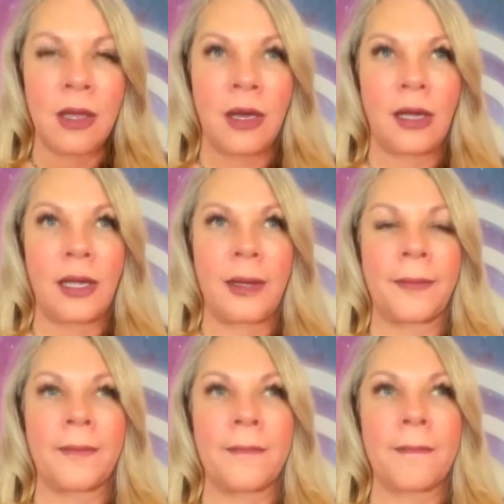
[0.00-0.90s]

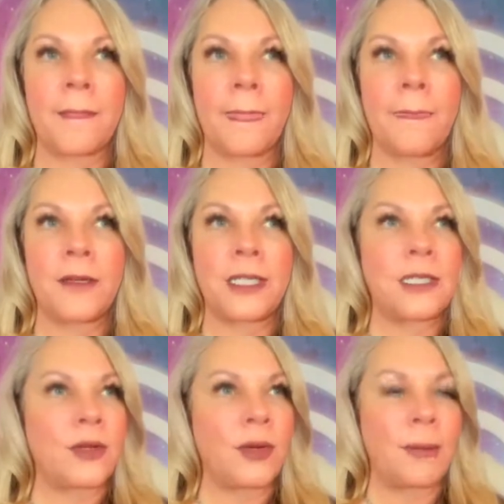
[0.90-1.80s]
This
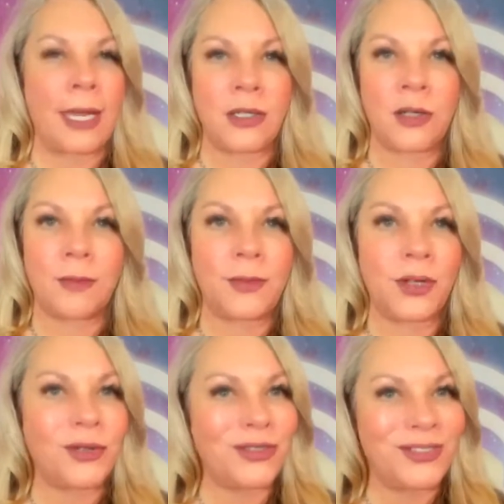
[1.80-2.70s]
is a reminder,
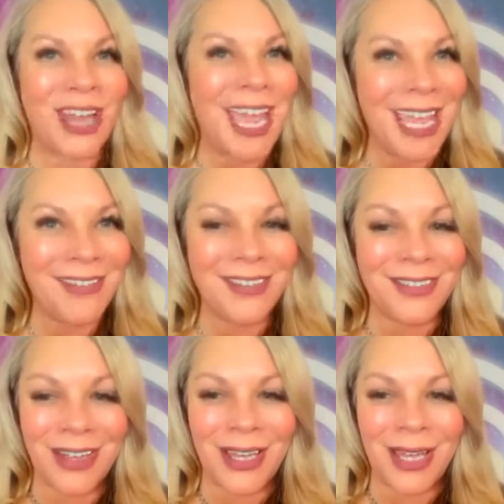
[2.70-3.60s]
don't drive
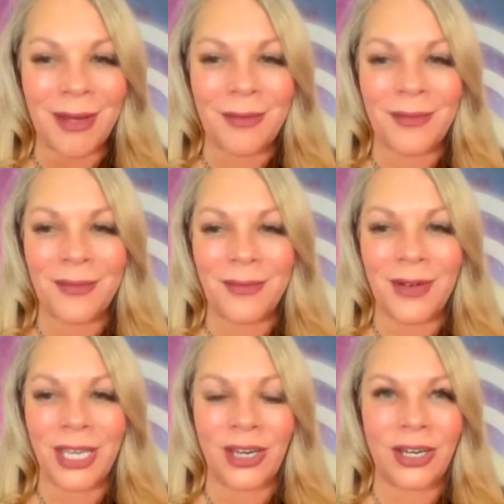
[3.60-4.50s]

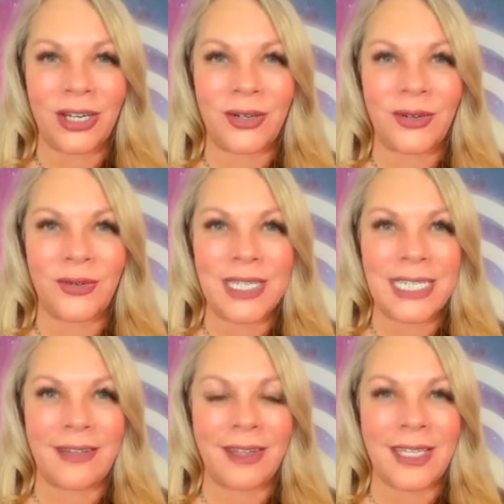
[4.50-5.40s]
while you're
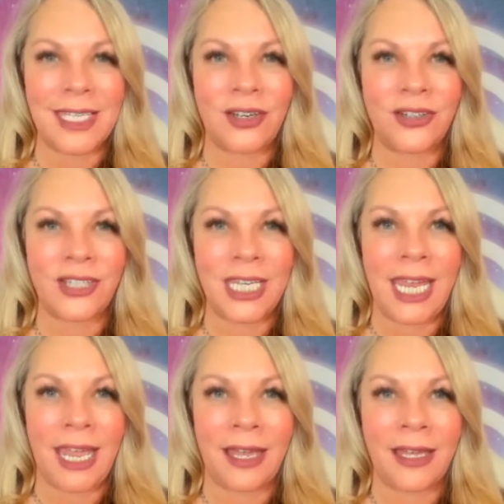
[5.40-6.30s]
receiving this
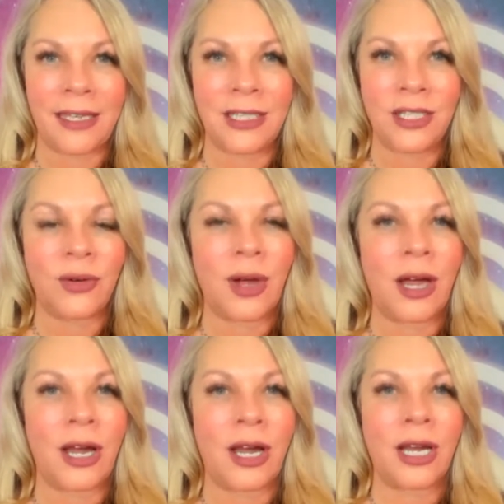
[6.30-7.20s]
energy, and you
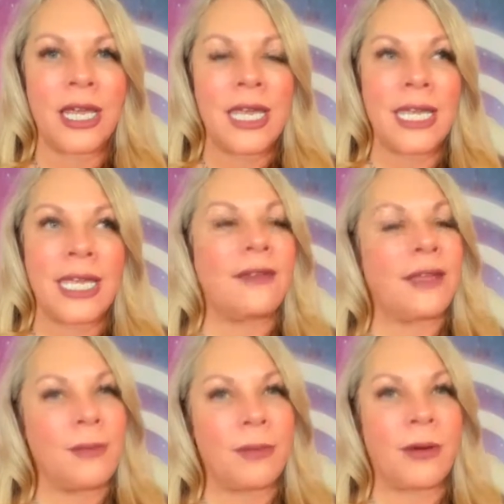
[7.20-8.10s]
are
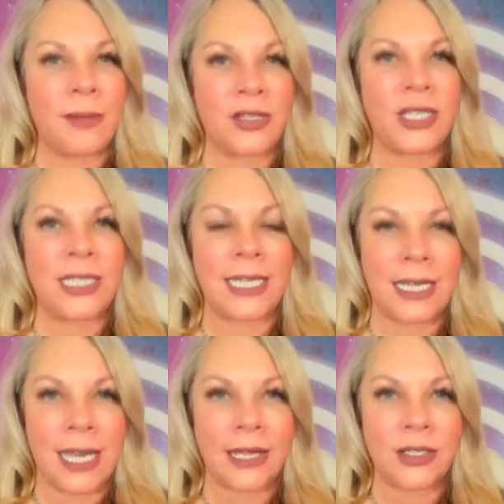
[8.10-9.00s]
giving me permission to
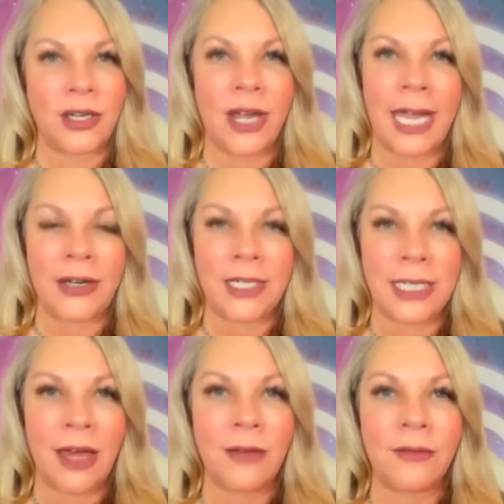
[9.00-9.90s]
connect to your higher
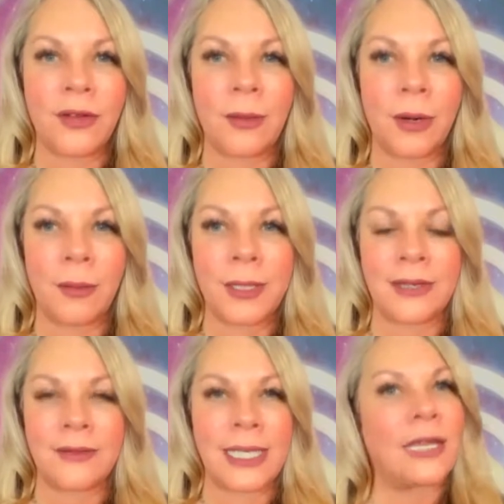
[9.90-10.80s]
self for the purpose
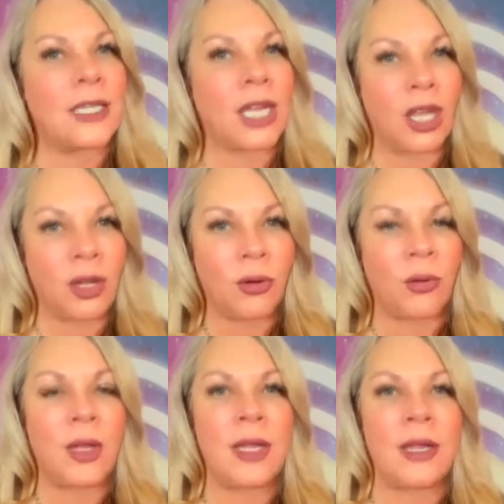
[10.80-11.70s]
of sending
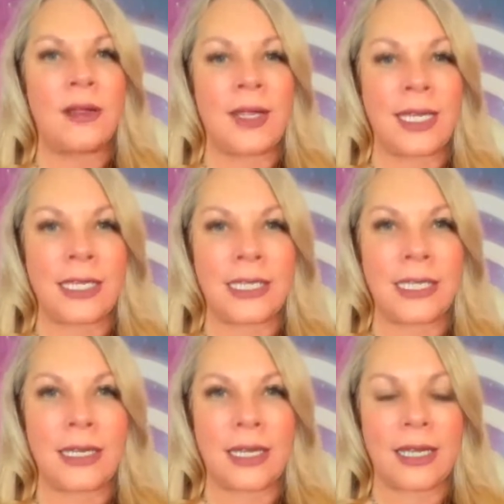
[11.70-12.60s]
you these
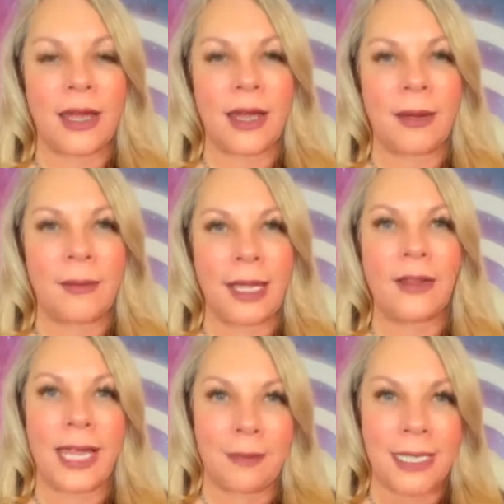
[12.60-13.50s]

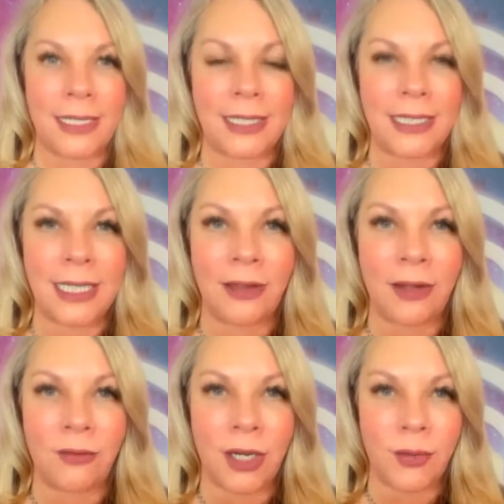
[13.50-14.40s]
alignments, these
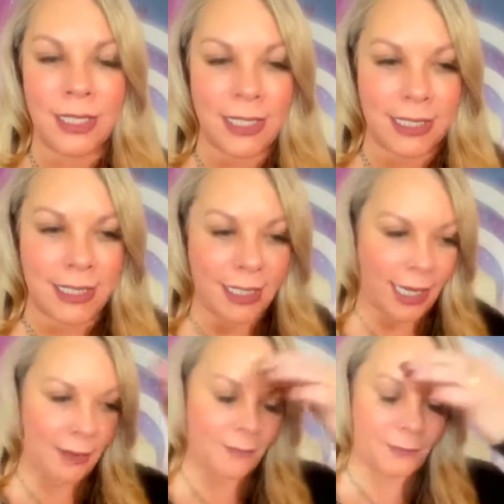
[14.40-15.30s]
healing frequencies today.